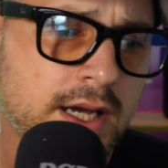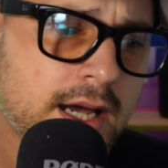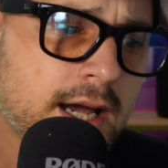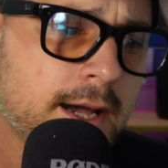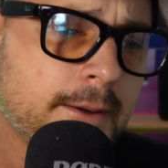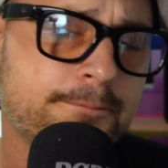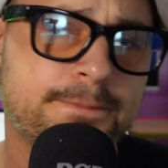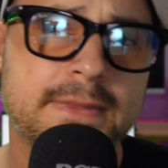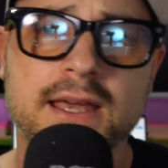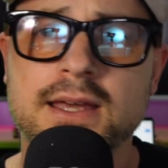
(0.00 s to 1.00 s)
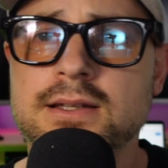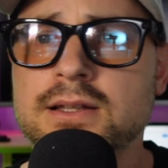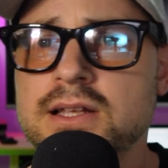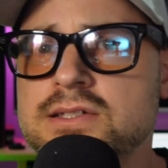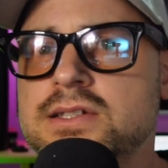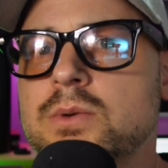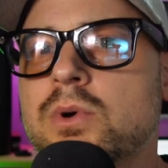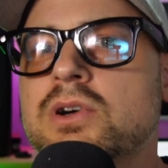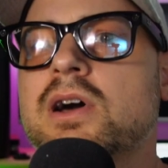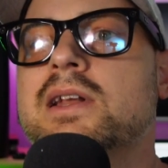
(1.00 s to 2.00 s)
And let's see
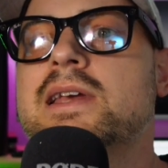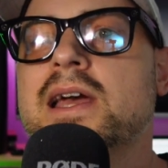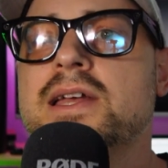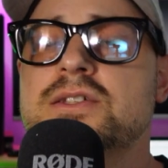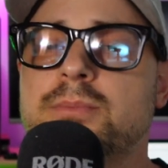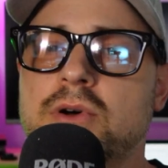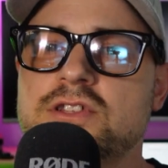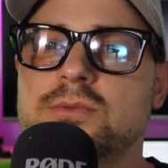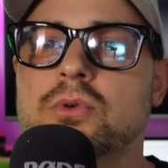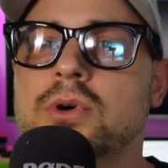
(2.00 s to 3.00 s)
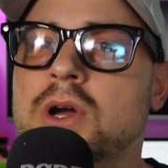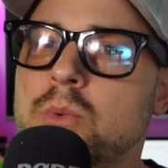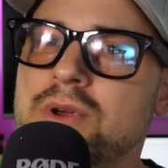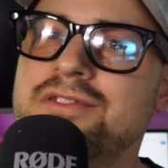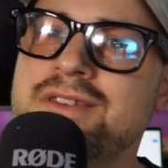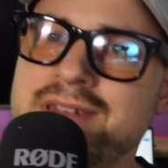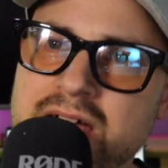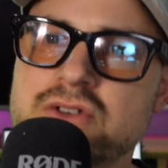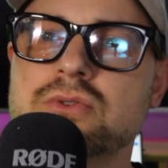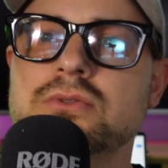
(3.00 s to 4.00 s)
what kind of gains are possible with
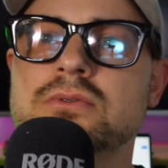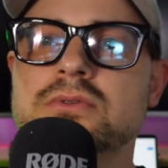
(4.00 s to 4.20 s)
natural,